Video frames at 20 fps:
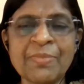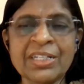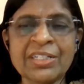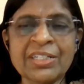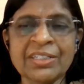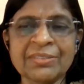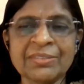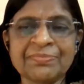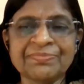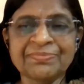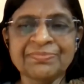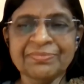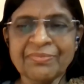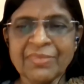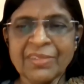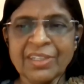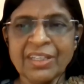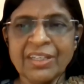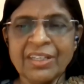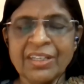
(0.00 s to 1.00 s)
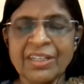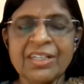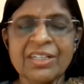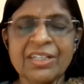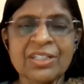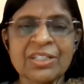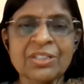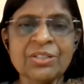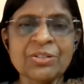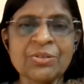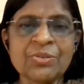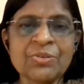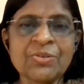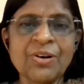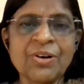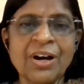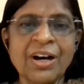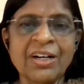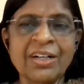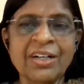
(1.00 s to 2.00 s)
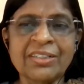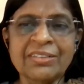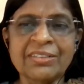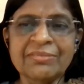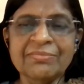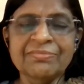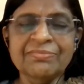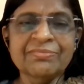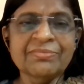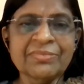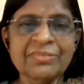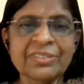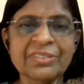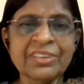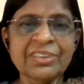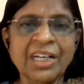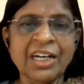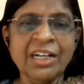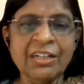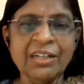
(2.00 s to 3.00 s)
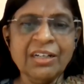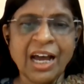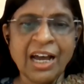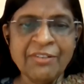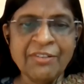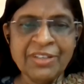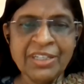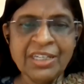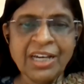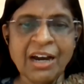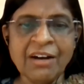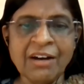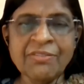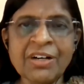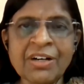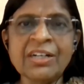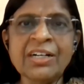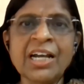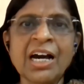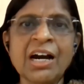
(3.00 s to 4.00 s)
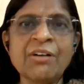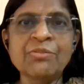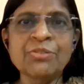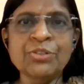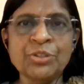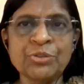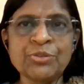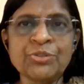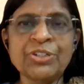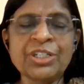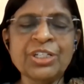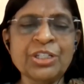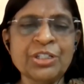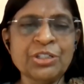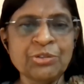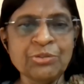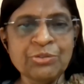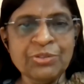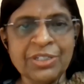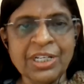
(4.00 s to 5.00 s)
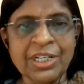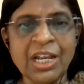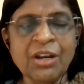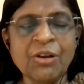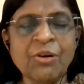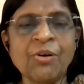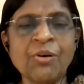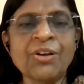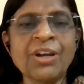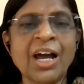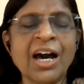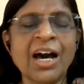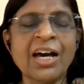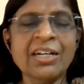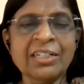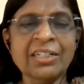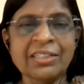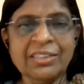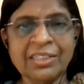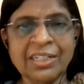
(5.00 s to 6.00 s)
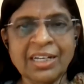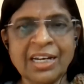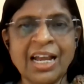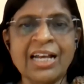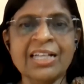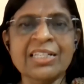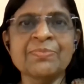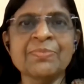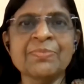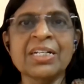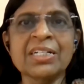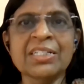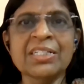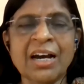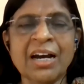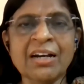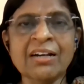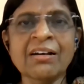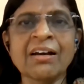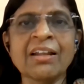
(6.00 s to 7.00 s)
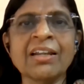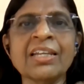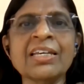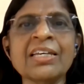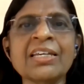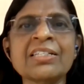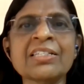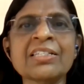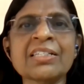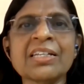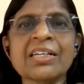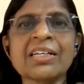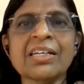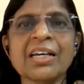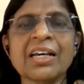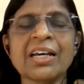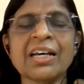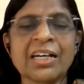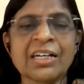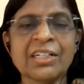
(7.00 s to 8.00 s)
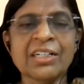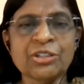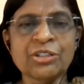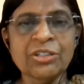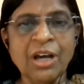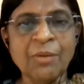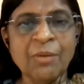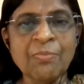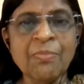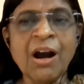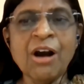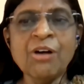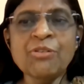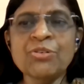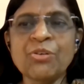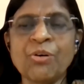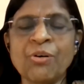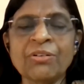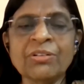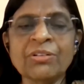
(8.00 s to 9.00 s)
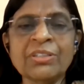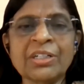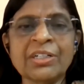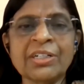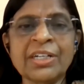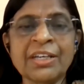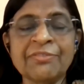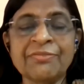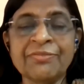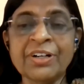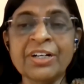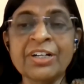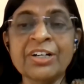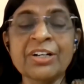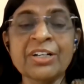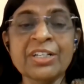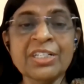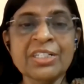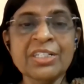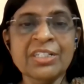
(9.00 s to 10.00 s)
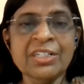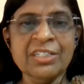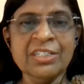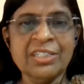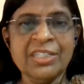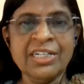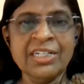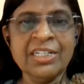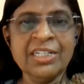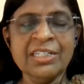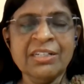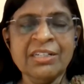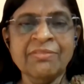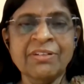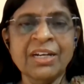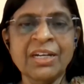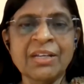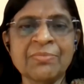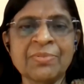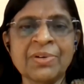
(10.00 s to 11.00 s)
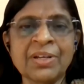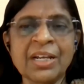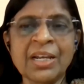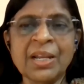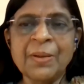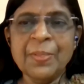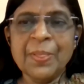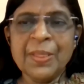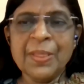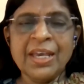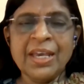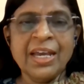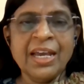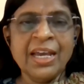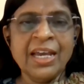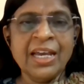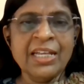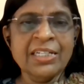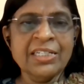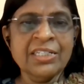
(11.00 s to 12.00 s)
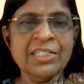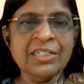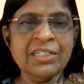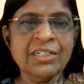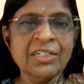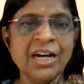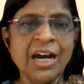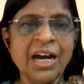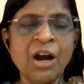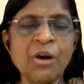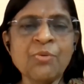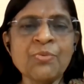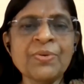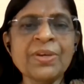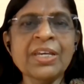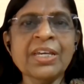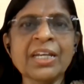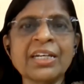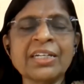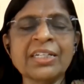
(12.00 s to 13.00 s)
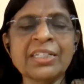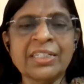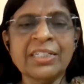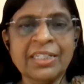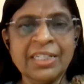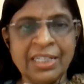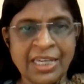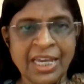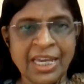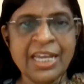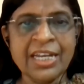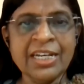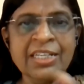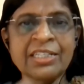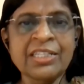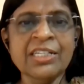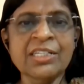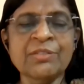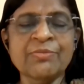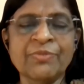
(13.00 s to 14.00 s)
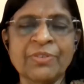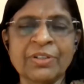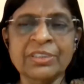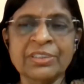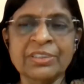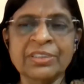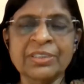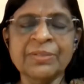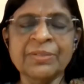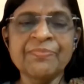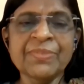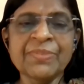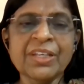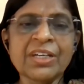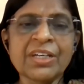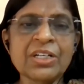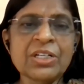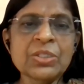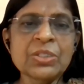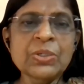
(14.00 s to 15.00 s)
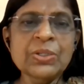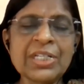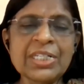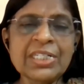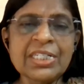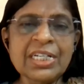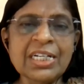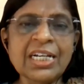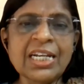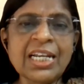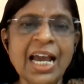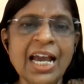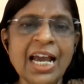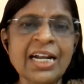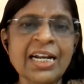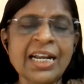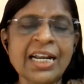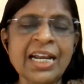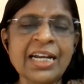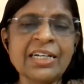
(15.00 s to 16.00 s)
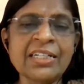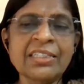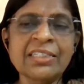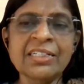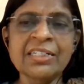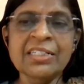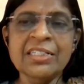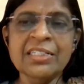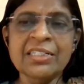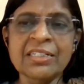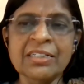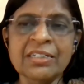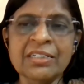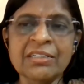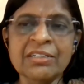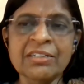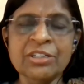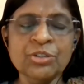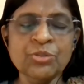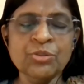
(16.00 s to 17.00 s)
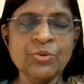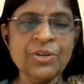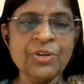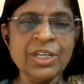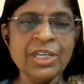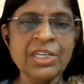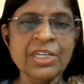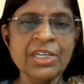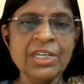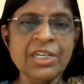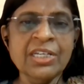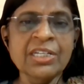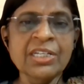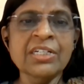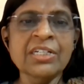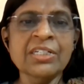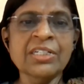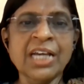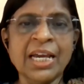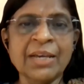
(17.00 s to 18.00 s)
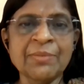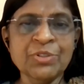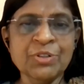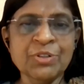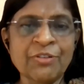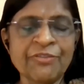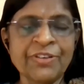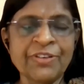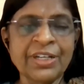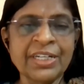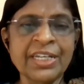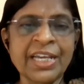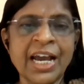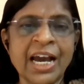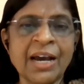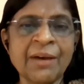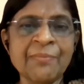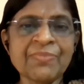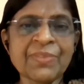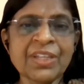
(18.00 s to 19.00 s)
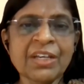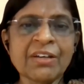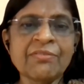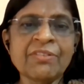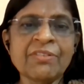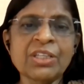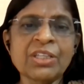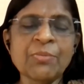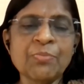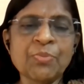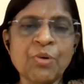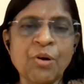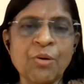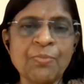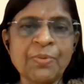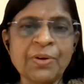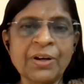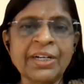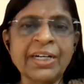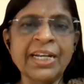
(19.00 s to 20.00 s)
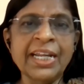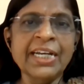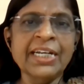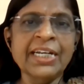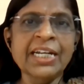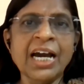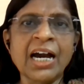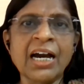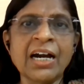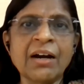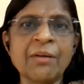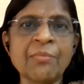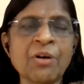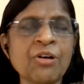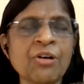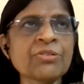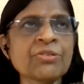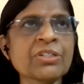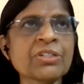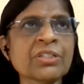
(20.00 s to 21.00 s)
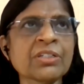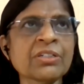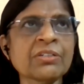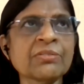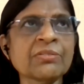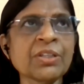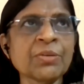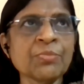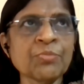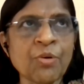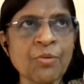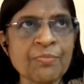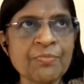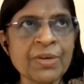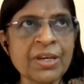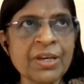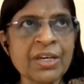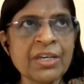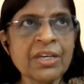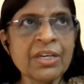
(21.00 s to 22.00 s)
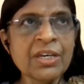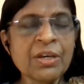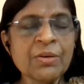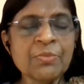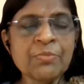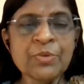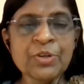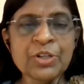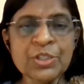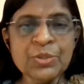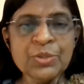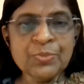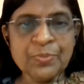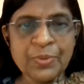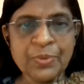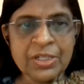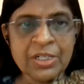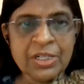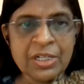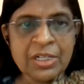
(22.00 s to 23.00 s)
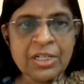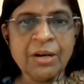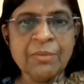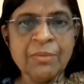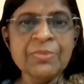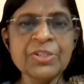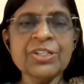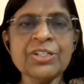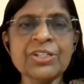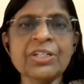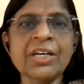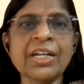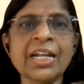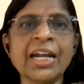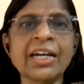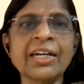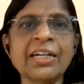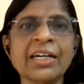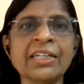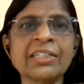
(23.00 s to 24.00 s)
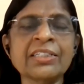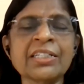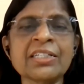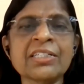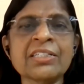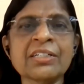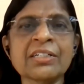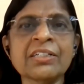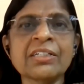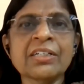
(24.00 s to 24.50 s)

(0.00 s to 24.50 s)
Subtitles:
better. So, our now duty is to tell all our classmates, our colleagues, about all the different research that is available, and how we can carry this further. So, recently I read this story in Times of India with a proper data about the Mumbai Municipal Commissioner had done this